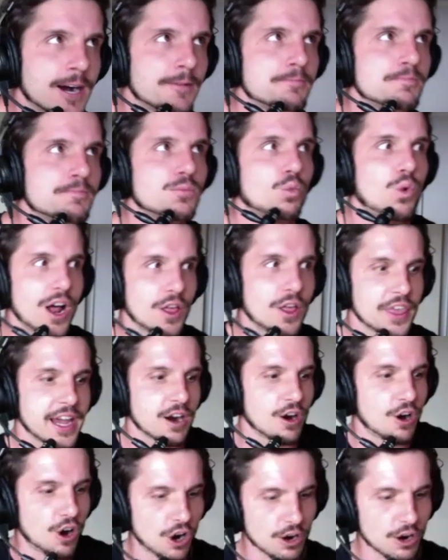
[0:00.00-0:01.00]
while they
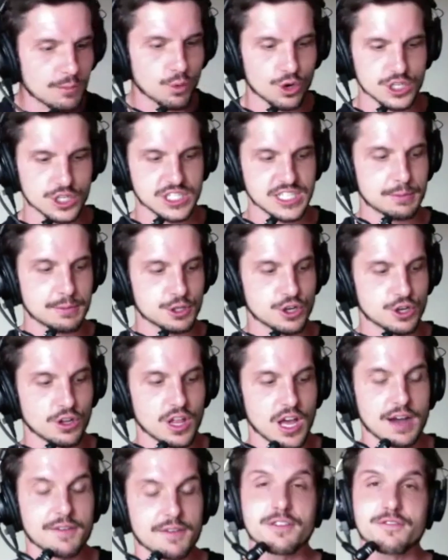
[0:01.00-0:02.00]
are more skeptical
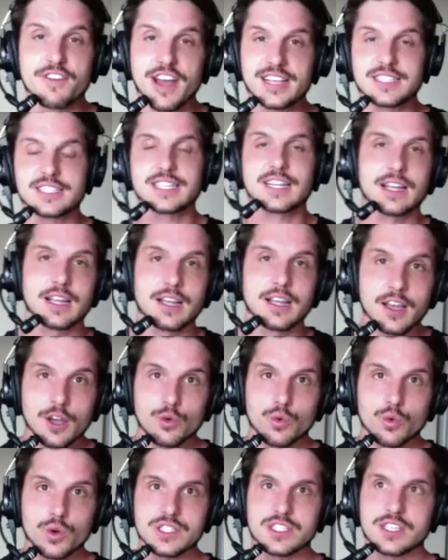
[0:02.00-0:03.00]
of investing
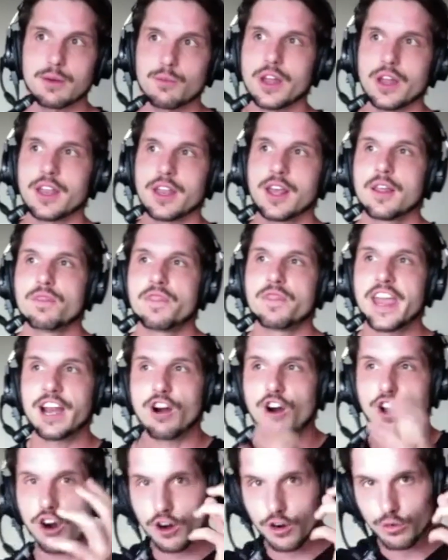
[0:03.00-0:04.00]
with someone, they
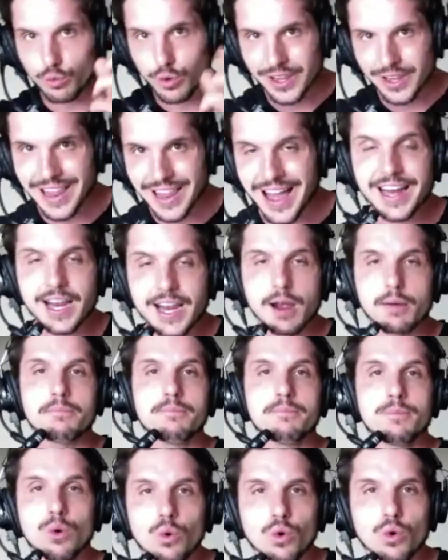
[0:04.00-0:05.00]
are relying
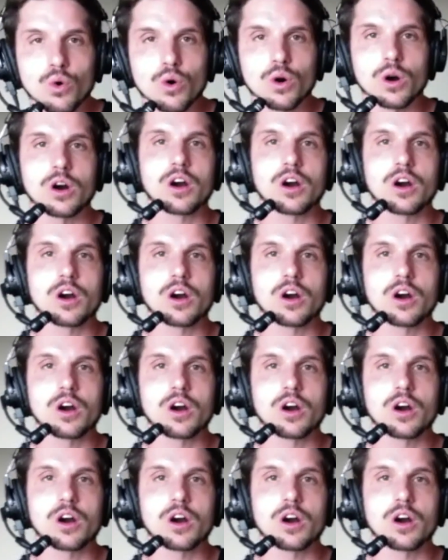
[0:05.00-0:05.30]
more